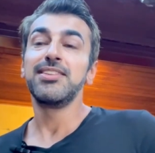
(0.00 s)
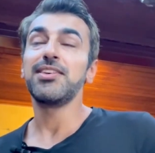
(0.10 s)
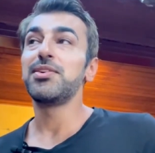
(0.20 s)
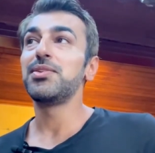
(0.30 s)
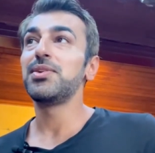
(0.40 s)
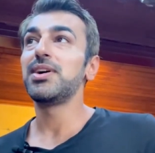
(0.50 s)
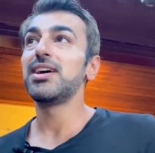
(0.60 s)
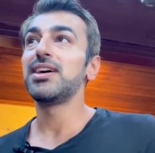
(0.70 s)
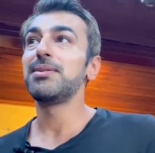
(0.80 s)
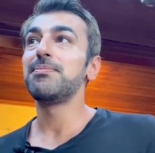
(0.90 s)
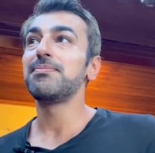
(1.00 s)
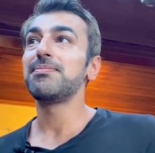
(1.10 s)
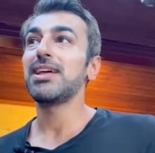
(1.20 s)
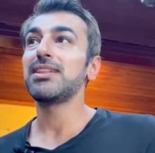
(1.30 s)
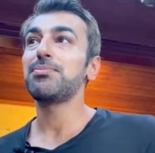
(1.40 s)
So
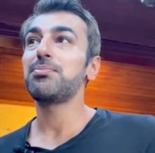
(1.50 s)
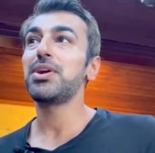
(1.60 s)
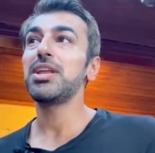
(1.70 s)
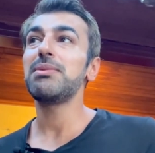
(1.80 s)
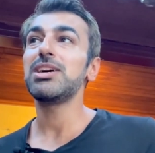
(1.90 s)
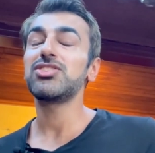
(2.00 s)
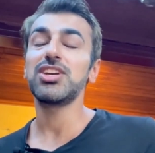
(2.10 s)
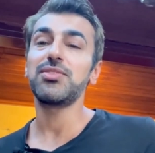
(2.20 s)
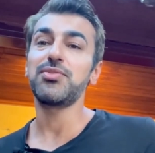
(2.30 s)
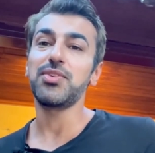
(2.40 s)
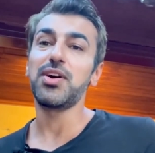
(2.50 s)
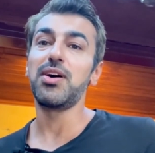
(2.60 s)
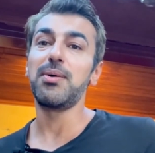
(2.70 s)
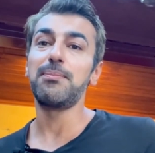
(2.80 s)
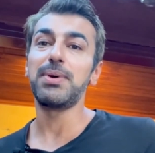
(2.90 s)
that's pretty much it
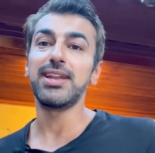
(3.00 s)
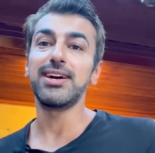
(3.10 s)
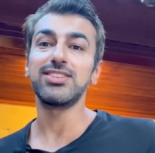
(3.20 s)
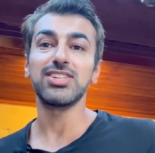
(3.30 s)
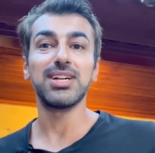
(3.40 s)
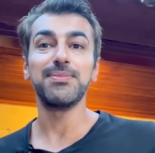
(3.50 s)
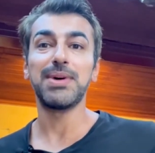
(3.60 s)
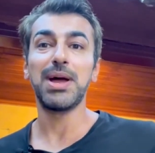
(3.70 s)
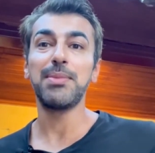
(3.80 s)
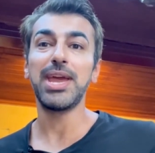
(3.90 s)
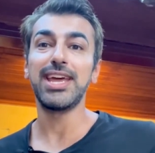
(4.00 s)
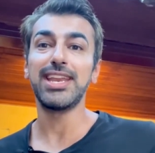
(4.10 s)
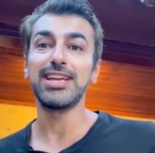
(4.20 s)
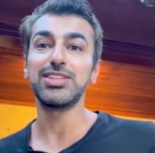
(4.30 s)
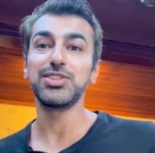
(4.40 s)
from Panajachel. I'm
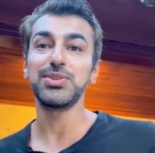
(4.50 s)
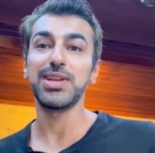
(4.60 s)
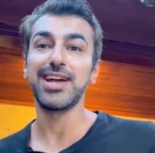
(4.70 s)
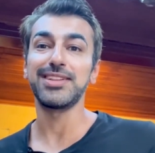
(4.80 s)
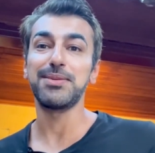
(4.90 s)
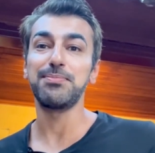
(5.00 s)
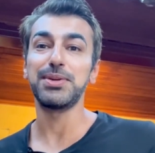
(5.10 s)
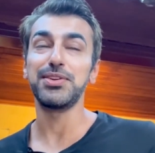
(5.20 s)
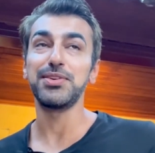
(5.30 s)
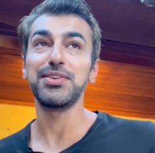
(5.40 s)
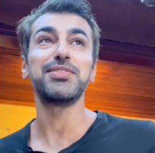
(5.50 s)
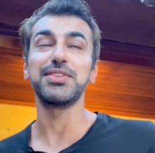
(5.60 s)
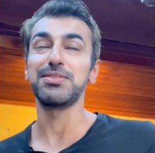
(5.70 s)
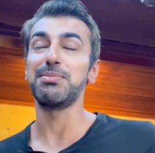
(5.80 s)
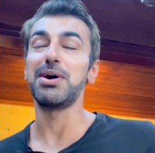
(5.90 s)
heading to another
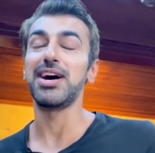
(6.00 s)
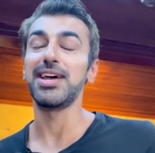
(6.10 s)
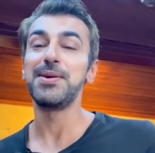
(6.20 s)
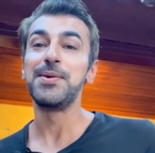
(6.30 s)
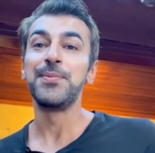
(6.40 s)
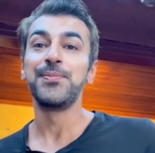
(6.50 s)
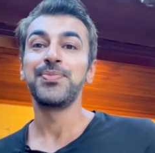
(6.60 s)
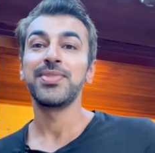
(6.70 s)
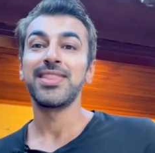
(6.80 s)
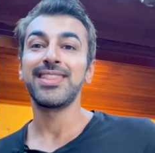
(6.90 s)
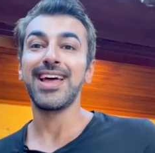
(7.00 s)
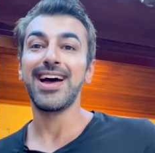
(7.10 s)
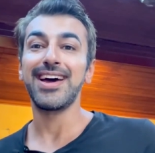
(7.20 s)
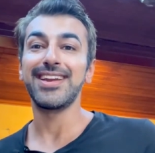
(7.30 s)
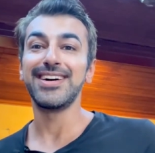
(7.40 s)
beautiful spot
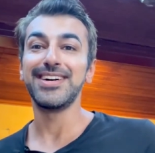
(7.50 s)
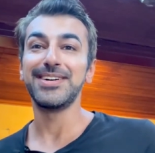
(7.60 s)
that